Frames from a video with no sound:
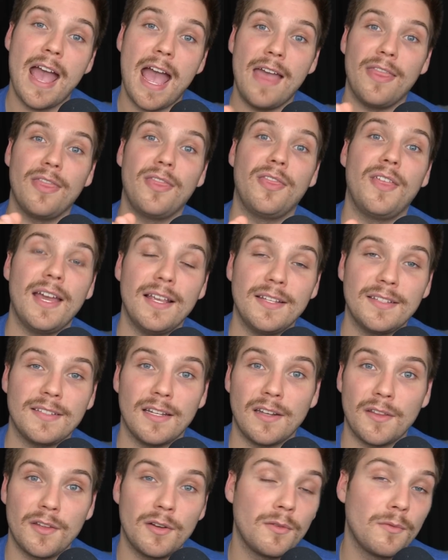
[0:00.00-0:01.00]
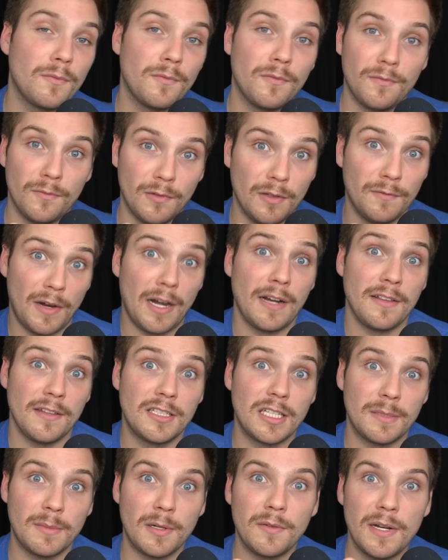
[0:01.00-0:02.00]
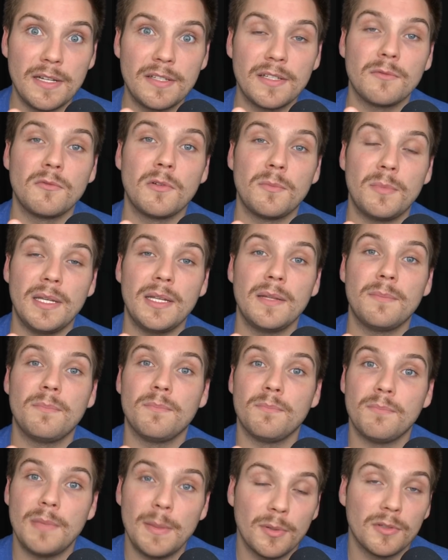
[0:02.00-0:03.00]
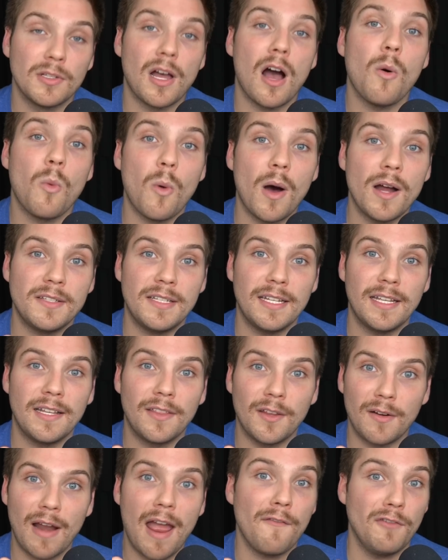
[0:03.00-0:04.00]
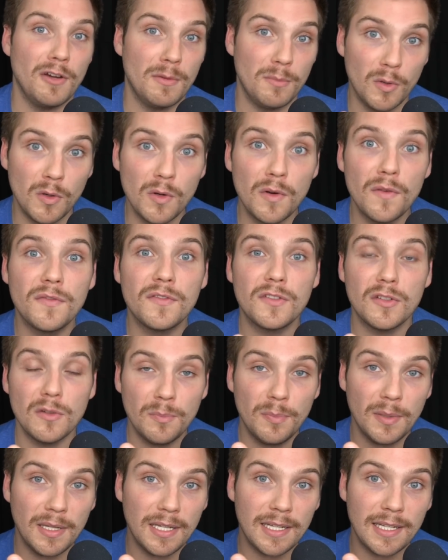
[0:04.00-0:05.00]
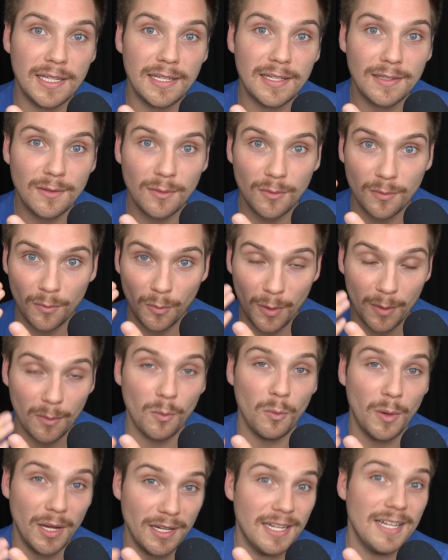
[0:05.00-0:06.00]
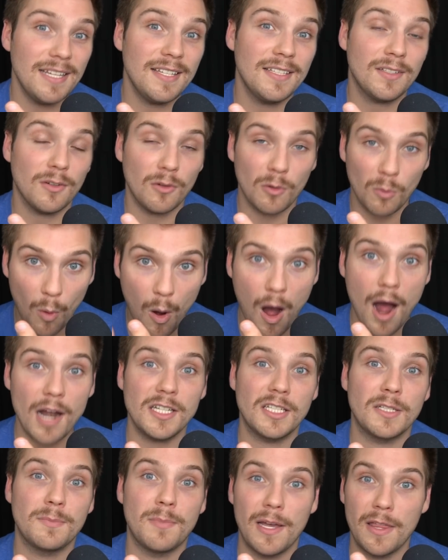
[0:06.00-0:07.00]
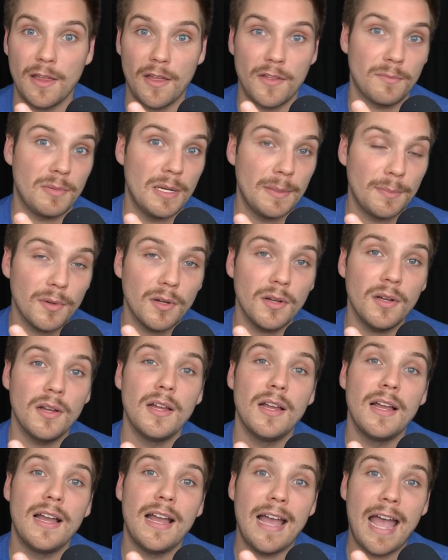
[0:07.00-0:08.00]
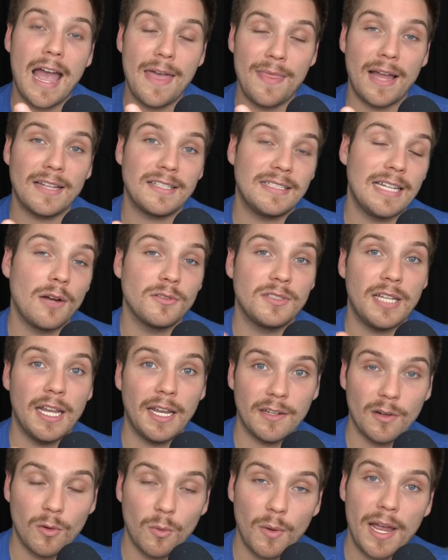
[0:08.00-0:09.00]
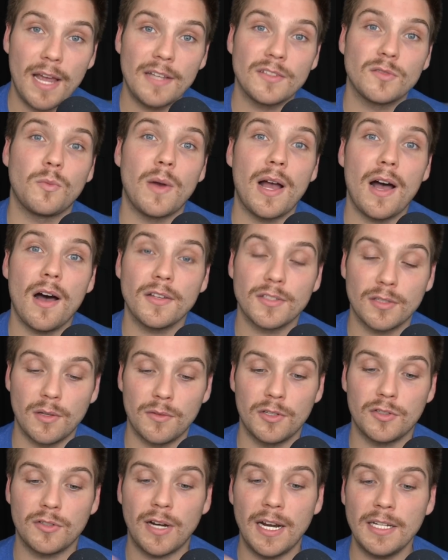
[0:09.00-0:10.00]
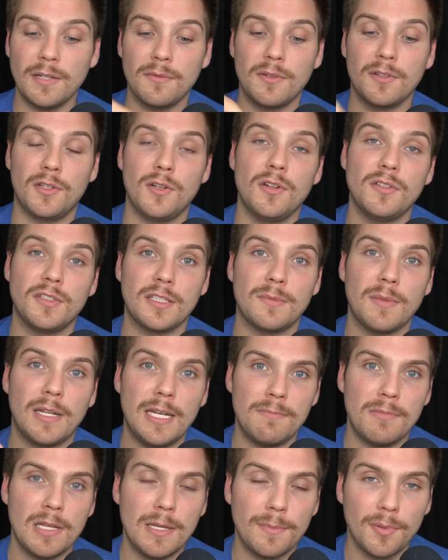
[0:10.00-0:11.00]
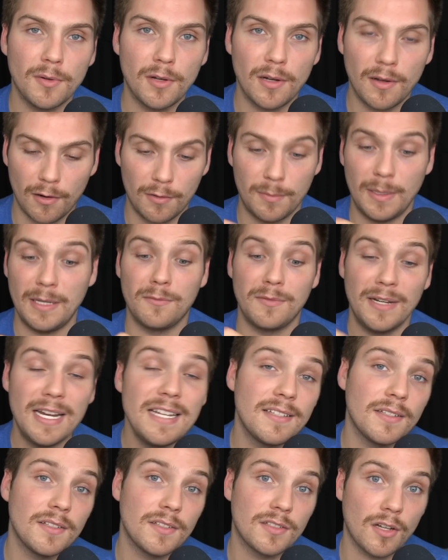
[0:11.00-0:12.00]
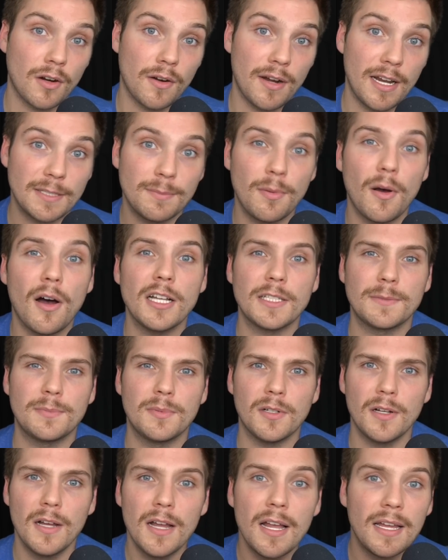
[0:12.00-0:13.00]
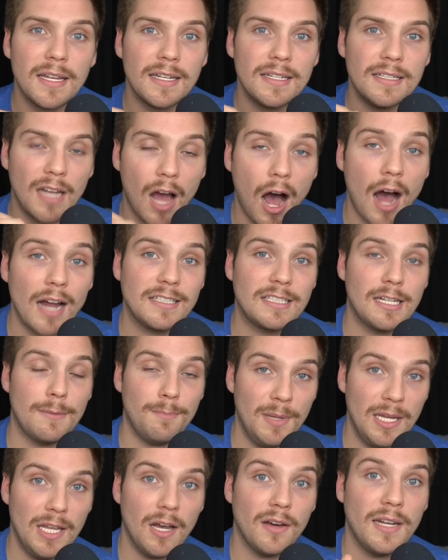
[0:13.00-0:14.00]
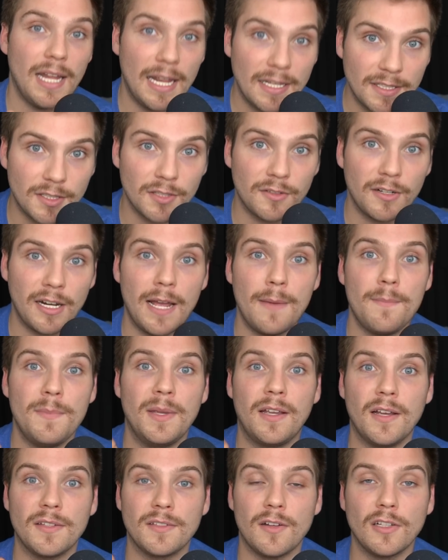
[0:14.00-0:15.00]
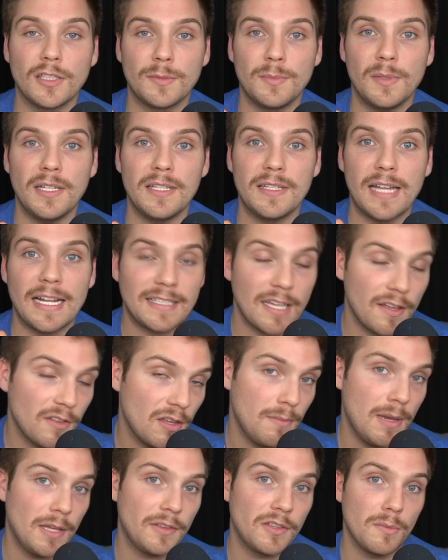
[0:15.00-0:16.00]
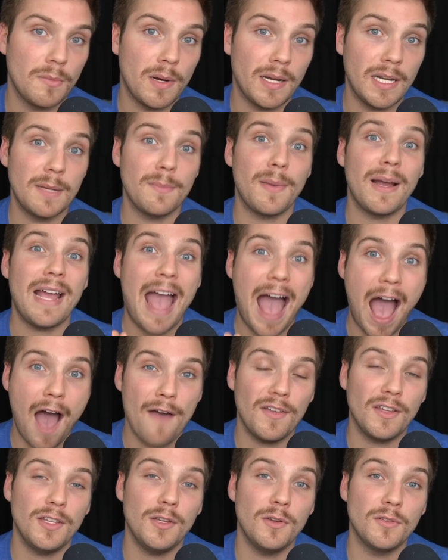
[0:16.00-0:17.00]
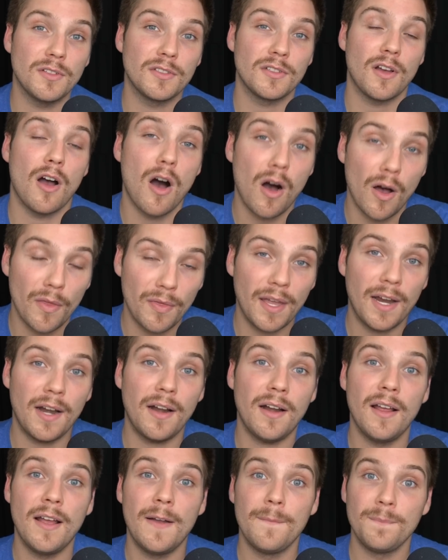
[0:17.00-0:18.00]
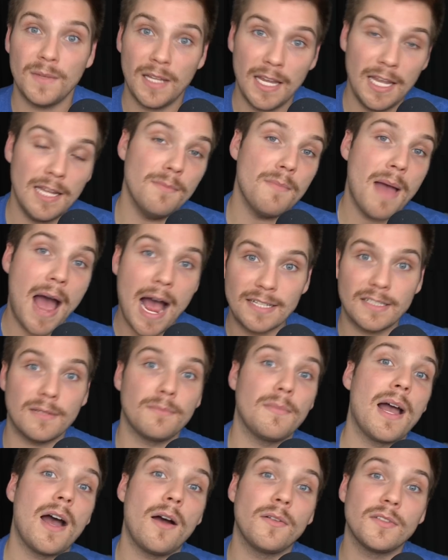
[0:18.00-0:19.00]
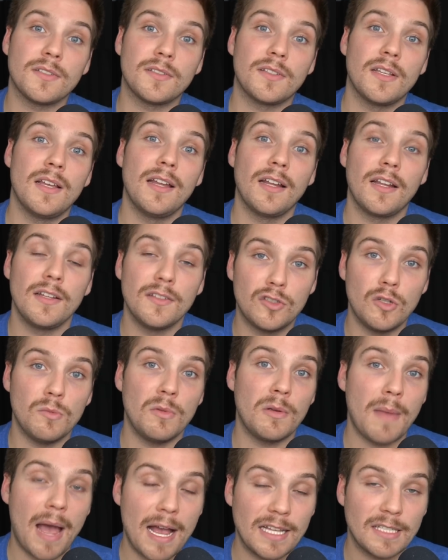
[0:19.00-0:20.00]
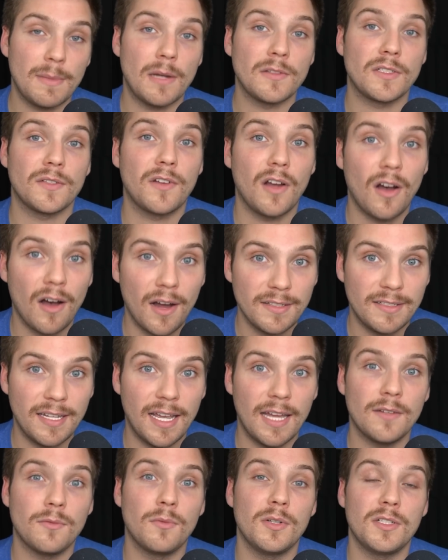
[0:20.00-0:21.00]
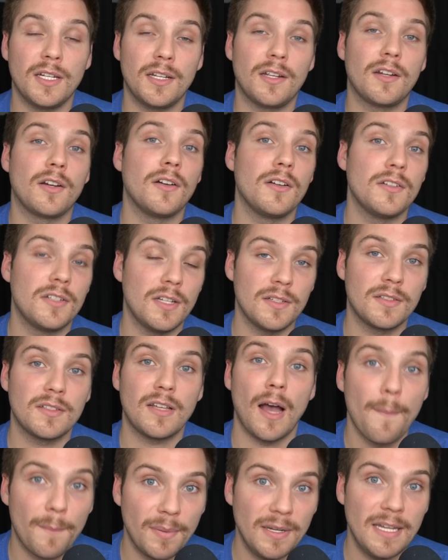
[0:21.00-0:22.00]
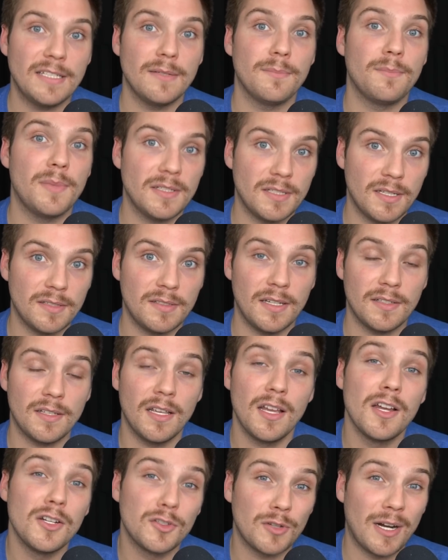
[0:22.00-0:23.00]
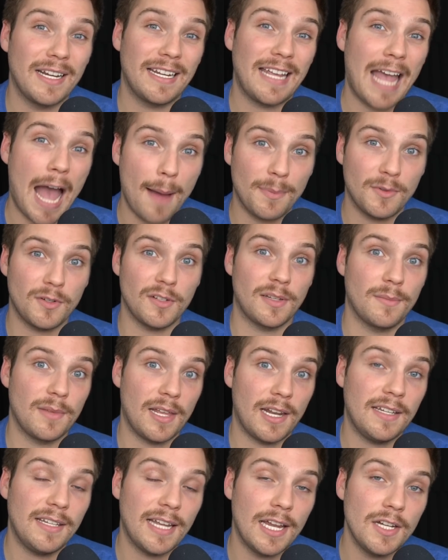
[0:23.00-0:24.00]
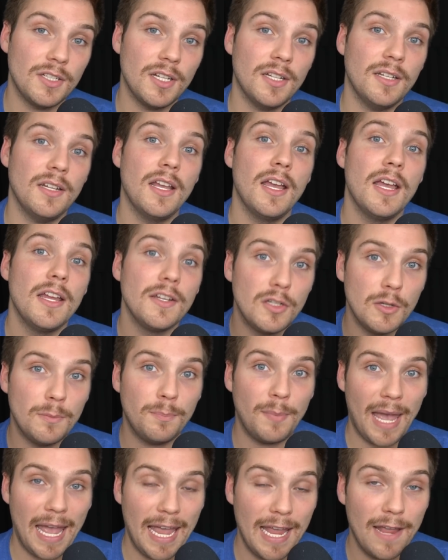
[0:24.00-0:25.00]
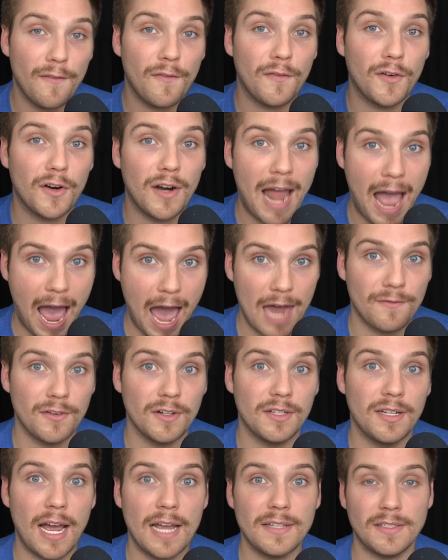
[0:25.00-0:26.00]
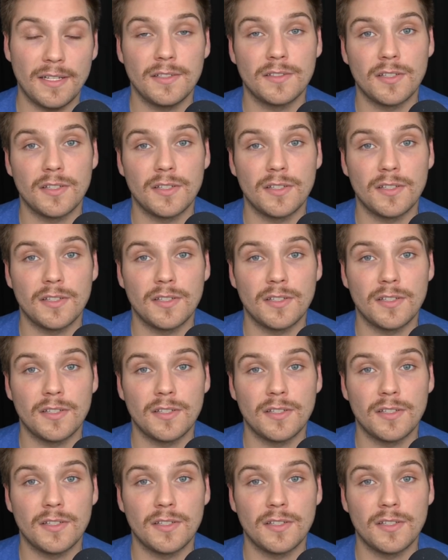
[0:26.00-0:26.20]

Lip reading: And this, another very legitimate reason would be people not wanting their every move to be witnessed or watched by the other people, and that's now taken away as well. So they're trying to reduce as many people or as many reasons, as possible not to be on Instagram, because ultimately that's how they make their money, by having users on there in mass amounts, consuming mass amounts of content, which encourages companies and businesses trying to capture some of that attention to pay for advertising.